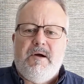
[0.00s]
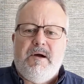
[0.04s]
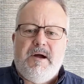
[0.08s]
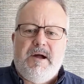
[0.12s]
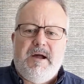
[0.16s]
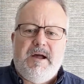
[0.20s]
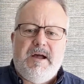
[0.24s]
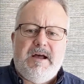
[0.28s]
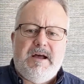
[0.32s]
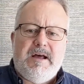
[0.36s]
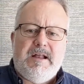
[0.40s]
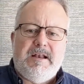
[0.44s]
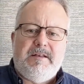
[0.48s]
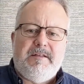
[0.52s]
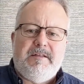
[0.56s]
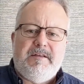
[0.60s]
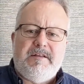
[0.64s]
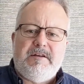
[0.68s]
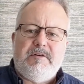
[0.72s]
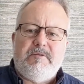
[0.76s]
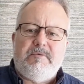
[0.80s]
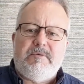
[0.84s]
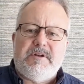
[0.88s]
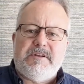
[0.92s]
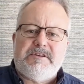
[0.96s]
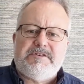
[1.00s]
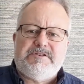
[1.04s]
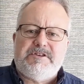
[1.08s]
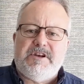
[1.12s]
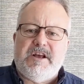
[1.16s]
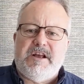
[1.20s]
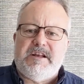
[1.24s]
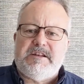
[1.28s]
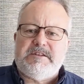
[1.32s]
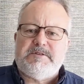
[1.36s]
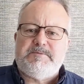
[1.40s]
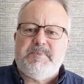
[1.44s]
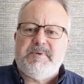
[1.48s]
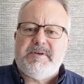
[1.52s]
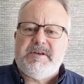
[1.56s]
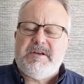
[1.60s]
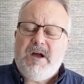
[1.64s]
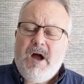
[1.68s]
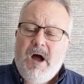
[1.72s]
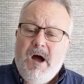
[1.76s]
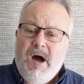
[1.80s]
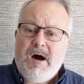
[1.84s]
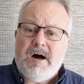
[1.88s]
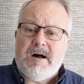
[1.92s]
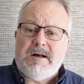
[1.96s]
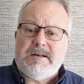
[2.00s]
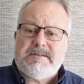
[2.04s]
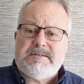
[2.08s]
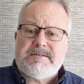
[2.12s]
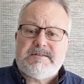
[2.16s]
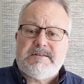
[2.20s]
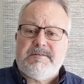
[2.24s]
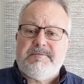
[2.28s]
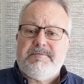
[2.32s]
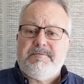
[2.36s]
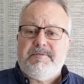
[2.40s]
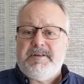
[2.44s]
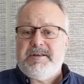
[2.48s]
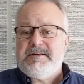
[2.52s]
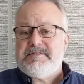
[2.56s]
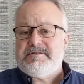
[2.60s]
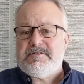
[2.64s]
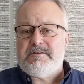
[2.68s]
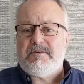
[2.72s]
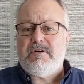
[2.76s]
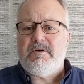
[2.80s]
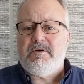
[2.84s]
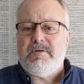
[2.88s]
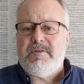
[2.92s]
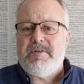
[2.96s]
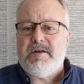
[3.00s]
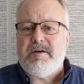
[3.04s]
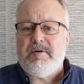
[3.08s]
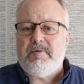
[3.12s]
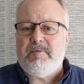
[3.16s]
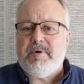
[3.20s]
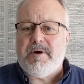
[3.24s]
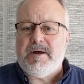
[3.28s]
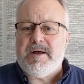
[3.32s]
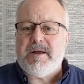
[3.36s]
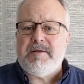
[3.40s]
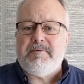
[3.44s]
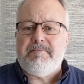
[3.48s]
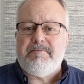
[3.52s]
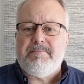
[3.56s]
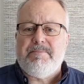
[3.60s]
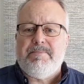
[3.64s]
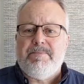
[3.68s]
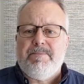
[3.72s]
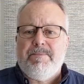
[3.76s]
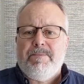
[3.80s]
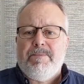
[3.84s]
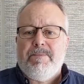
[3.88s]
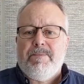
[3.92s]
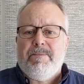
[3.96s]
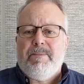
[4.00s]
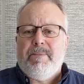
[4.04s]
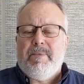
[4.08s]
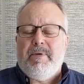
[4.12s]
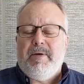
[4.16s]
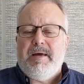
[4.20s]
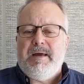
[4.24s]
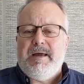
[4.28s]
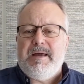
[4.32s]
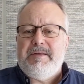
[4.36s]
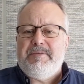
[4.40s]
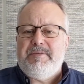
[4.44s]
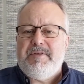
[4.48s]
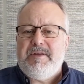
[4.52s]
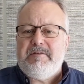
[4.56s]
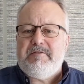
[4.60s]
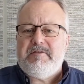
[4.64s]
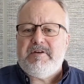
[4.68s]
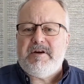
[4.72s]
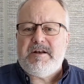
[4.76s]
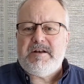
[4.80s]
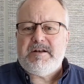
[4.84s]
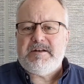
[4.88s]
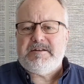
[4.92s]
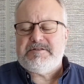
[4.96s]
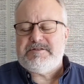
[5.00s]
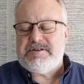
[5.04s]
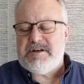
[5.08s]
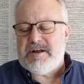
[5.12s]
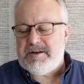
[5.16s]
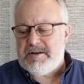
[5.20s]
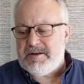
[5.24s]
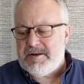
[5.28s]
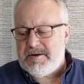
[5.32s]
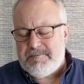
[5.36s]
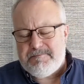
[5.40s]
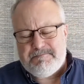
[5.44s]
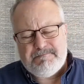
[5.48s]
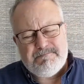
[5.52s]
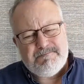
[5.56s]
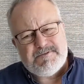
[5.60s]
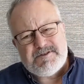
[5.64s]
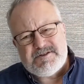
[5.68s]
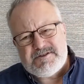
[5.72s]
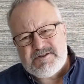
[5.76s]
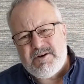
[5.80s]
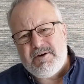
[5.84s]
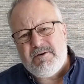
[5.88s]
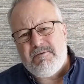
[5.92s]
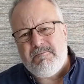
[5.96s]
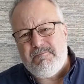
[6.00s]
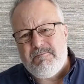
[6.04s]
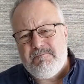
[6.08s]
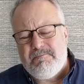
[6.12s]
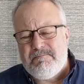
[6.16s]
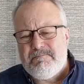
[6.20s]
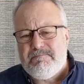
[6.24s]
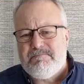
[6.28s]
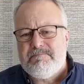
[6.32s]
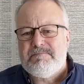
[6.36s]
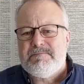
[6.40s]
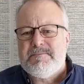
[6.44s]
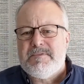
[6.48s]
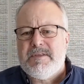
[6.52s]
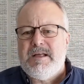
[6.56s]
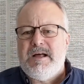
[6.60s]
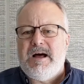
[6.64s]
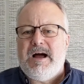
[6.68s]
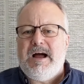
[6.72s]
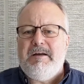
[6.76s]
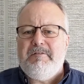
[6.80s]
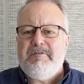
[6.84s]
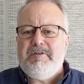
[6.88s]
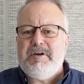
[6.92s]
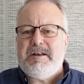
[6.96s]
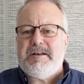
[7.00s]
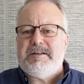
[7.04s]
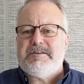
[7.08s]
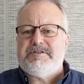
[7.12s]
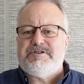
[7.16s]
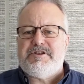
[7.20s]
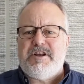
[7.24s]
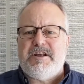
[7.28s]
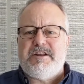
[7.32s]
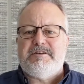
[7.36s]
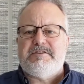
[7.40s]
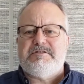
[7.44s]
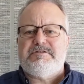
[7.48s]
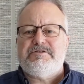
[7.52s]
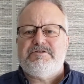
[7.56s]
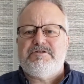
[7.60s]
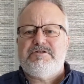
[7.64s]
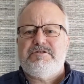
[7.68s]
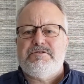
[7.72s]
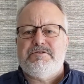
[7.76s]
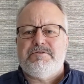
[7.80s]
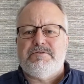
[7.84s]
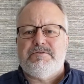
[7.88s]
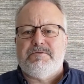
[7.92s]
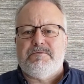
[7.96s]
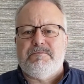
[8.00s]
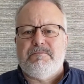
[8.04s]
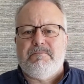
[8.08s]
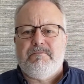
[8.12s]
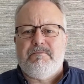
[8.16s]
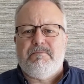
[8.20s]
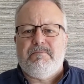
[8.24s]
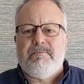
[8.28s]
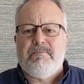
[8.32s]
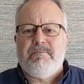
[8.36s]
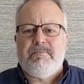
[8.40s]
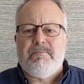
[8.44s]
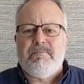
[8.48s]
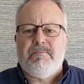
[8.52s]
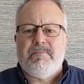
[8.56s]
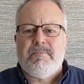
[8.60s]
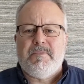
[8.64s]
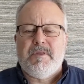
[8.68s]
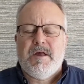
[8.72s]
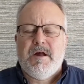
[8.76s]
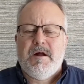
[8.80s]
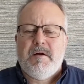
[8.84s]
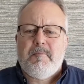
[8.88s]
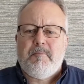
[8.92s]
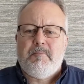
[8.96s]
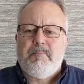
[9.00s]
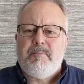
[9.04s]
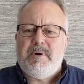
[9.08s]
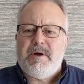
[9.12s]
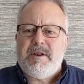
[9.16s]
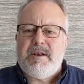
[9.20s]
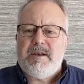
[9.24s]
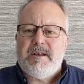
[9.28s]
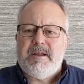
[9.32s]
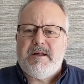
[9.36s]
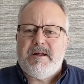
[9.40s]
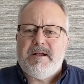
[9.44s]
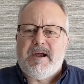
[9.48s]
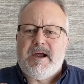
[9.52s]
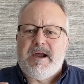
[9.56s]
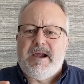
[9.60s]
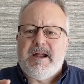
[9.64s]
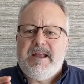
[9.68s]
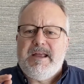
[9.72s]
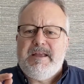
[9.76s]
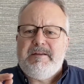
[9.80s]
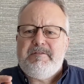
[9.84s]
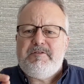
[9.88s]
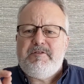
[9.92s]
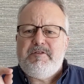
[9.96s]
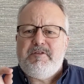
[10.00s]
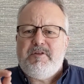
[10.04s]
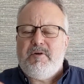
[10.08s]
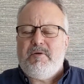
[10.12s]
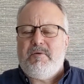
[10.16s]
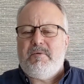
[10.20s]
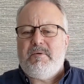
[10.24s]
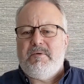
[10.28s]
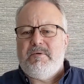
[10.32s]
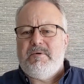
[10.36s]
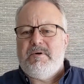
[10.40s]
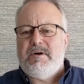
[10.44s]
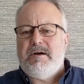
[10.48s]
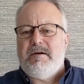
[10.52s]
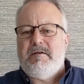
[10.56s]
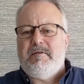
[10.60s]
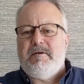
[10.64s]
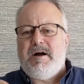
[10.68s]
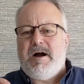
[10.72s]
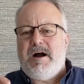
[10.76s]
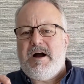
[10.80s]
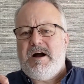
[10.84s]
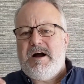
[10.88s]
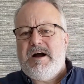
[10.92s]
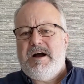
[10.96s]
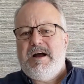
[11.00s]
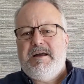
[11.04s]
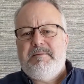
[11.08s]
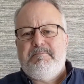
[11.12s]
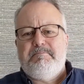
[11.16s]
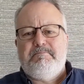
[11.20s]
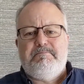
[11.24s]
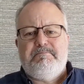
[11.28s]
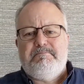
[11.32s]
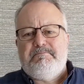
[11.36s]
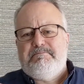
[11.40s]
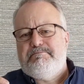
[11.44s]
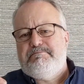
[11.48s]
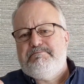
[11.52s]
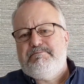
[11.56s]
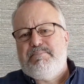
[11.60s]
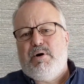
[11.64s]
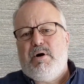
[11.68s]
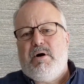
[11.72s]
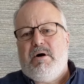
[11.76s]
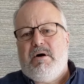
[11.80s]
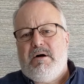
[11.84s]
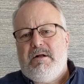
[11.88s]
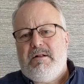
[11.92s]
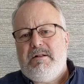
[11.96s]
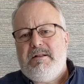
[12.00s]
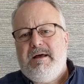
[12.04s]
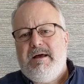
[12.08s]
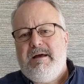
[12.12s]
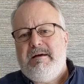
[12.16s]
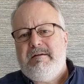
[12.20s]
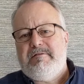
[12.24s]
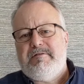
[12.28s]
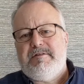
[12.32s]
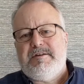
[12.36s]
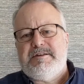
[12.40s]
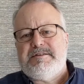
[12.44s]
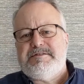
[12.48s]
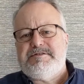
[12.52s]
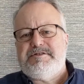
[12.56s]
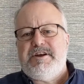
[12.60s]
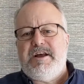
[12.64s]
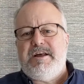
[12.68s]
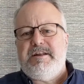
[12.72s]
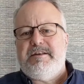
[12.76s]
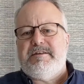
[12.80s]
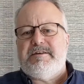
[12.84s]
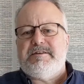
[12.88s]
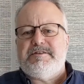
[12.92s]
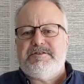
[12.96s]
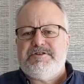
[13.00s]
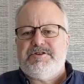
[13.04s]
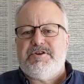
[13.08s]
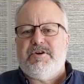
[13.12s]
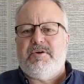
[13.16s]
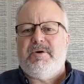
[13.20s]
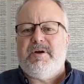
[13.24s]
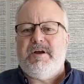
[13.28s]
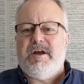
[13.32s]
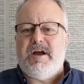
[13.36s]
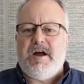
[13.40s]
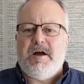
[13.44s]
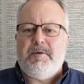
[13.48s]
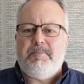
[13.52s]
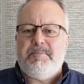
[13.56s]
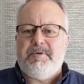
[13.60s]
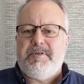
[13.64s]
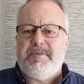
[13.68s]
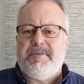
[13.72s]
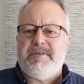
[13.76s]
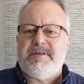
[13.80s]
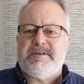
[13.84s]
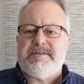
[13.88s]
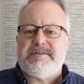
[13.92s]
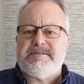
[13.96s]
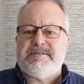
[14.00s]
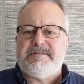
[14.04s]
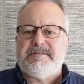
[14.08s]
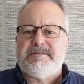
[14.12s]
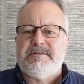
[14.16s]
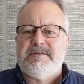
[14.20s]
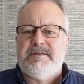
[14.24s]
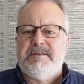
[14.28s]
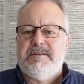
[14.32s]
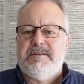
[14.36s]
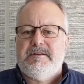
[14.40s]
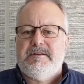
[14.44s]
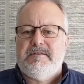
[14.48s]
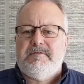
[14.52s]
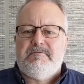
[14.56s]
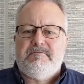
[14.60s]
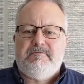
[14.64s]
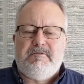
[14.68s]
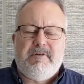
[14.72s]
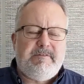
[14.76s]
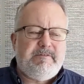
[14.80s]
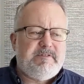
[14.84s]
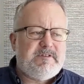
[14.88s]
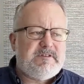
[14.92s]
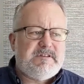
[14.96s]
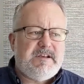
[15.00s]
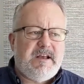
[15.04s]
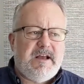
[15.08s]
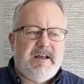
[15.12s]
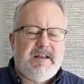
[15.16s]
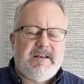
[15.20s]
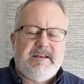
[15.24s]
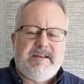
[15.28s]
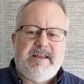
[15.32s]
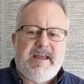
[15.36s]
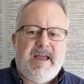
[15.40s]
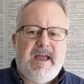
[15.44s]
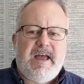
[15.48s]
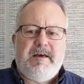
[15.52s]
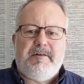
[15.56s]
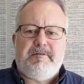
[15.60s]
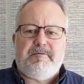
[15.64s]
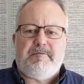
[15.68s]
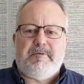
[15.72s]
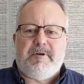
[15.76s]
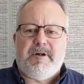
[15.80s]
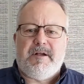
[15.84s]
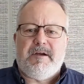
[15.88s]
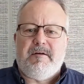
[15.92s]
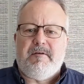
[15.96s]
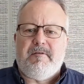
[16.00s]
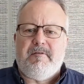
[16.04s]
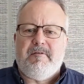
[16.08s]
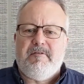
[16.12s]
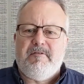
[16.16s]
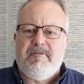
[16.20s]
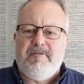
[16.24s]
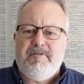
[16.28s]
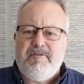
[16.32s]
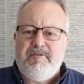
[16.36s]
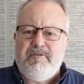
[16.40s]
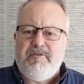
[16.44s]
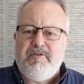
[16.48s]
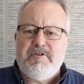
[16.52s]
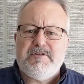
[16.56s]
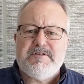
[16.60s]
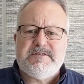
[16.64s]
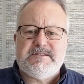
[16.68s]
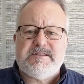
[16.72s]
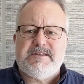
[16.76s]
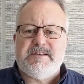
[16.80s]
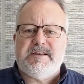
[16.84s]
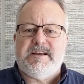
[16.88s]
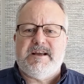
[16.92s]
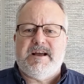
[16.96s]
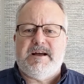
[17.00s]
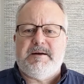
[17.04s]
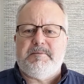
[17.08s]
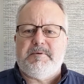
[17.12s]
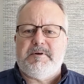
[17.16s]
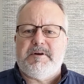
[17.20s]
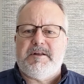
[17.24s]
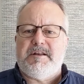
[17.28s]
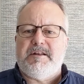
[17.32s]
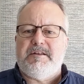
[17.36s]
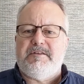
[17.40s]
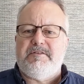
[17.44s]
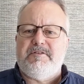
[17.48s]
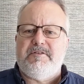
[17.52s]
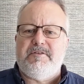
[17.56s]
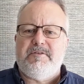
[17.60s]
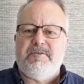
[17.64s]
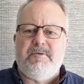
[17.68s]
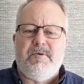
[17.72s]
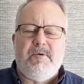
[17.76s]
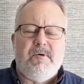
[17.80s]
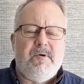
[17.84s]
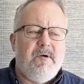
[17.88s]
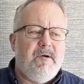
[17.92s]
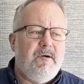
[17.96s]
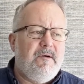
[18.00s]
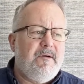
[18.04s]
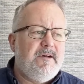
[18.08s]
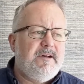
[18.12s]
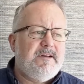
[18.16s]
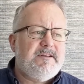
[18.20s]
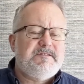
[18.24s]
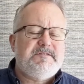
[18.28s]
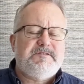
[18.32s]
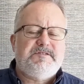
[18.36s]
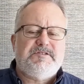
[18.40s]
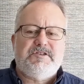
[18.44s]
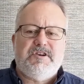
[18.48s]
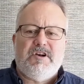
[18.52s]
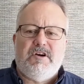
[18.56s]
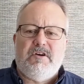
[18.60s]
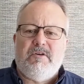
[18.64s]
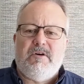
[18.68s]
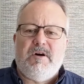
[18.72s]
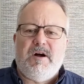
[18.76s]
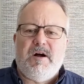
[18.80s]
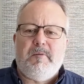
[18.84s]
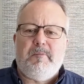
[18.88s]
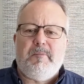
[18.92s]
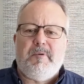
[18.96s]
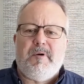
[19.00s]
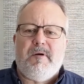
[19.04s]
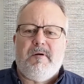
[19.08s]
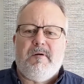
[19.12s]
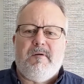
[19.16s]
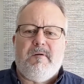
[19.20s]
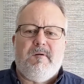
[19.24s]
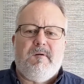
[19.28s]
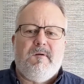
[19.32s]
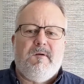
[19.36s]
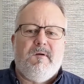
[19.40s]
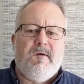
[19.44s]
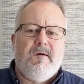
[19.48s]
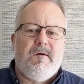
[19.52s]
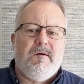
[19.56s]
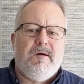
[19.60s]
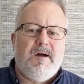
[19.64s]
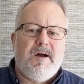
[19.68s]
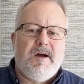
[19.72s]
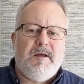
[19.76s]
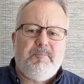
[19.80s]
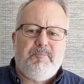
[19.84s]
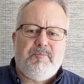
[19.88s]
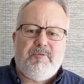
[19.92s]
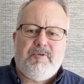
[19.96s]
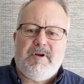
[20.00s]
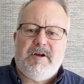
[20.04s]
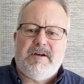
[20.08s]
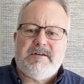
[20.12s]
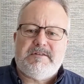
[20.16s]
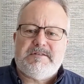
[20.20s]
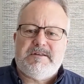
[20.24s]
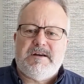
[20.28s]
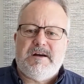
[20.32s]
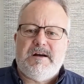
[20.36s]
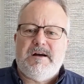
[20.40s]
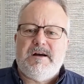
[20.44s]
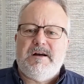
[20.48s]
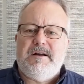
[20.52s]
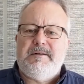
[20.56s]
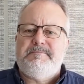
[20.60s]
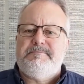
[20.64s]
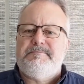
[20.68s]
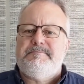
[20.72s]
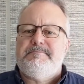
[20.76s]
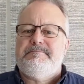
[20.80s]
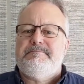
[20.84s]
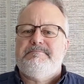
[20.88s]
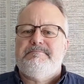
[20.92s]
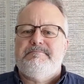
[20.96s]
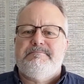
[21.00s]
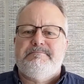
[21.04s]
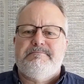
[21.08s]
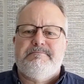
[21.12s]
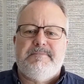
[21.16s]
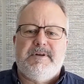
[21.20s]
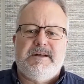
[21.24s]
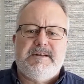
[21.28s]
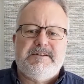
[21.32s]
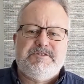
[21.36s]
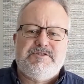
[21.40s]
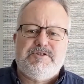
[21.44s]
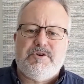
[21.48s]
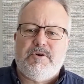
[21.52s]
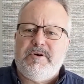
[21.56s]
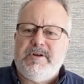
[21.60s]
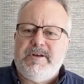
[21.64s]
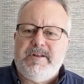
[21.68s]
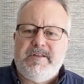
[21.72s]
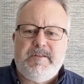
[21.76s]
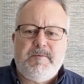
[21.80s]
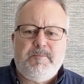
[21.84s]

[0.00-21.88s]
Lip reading: And they don't want to change because things are going their way. And they've got an agenda. So I've got an agenda too. But even though I'm Paul, have an agenda showing up at this Riverside gathering, the first thing I'm going to do is show up at prayer time and join in the